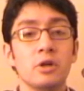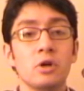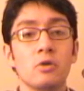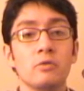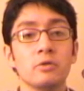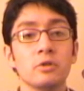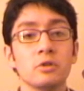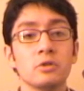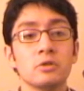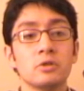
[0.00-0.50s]

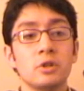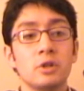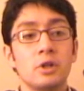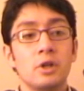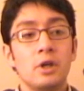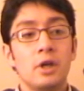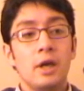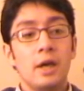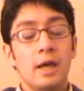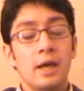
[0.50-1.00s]
over,
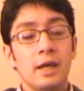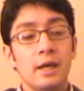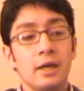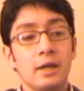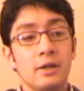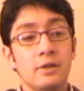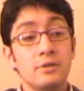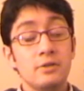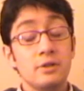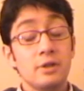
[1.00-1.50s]

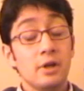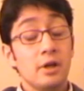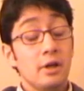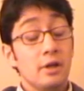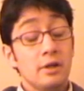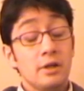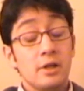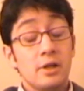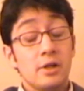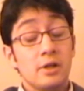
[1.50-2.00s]
and
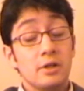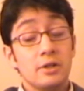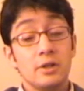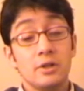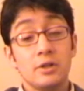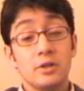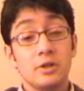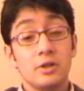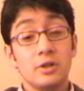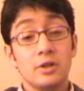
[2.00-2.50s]

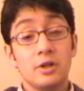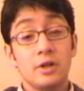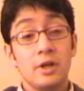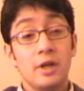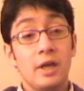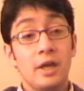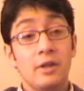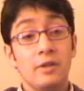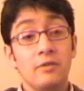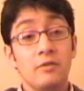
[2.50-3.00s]

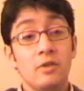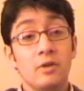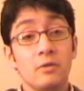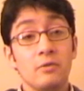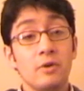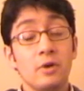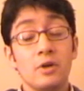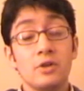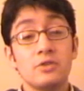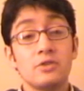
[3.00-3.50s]
they're
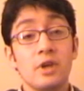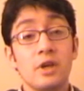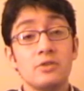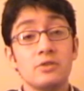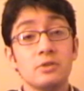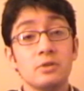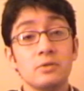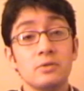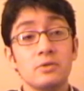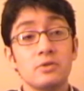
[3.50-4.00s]
very
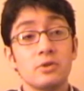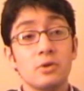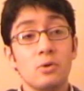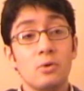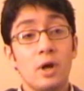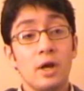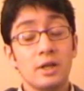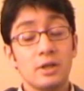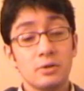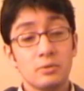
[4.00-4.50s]
sensitive,
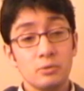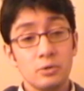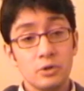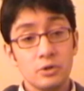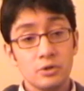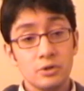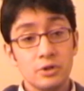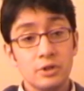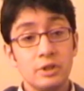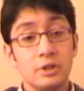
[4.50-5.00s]
so I can
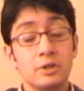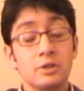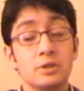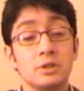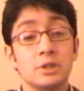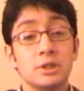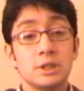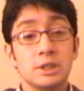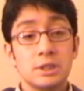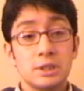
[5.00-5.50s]
really,
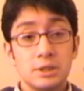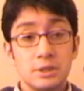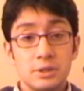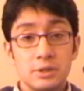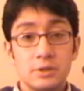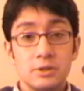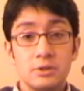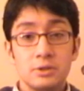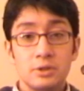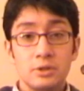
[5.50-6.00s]

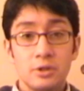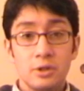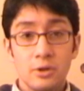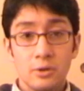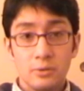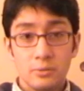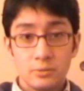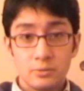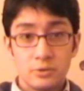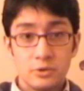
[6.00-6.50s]
you
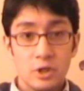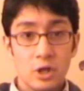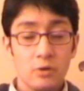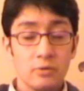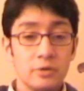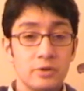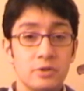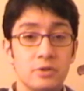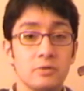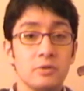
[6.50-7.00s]
know,
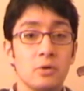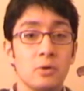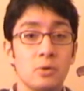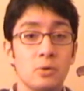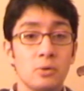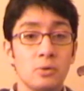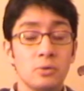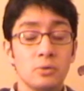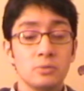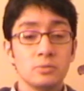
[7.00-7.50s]
delve into the
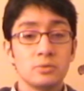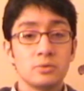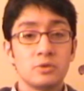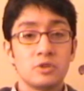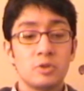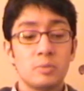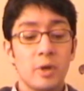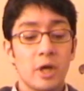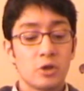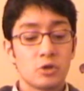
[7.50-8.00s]
whole
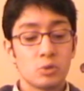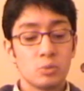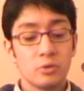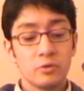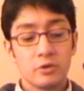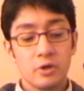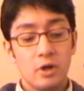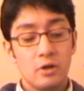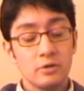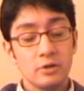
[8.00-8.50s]
spectrum
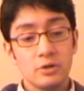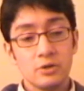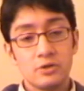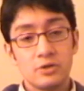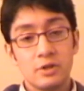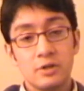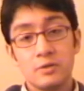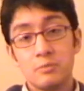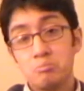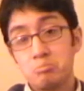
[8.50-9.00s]
of colors,
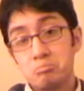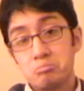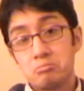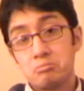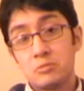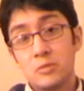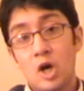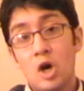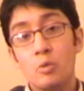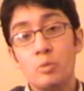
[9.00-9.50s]
and
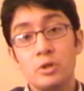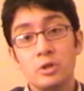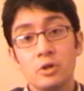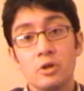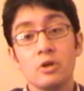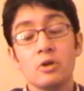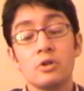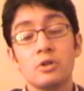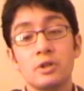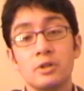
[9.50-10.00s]
I'll be
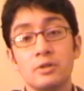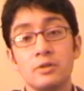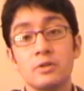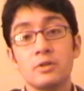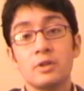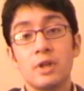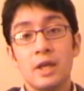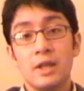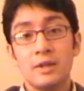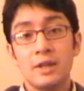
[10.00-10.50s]
heard, and
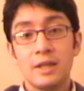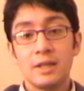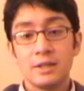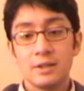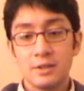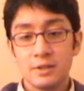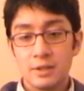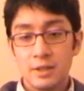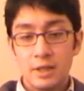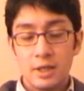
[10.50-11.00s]
they
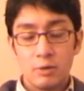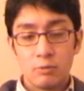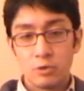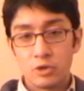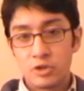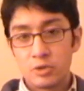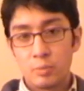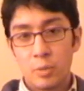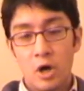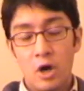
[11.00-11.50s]
can
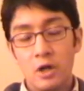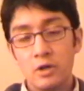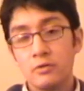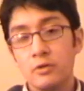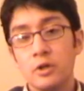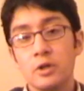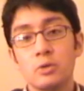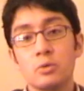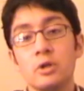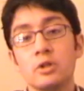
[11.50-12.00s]
respond
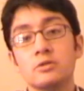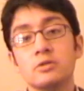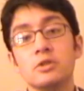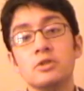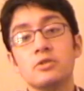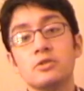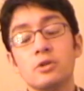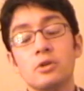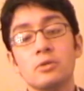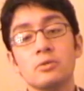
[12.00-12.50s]
very quickly.
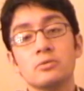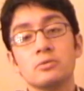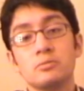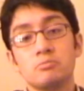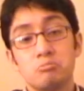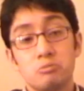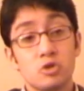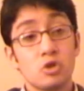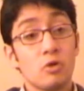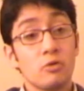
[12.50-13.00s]
So
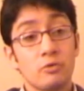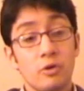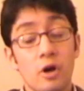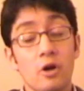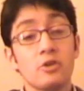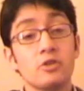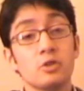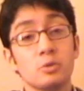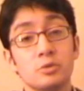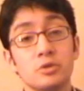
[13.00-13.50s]

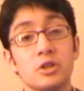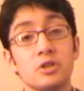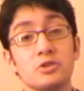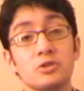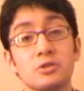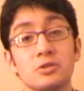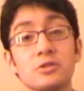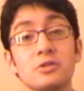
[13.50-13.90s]
far, it's a pleasure.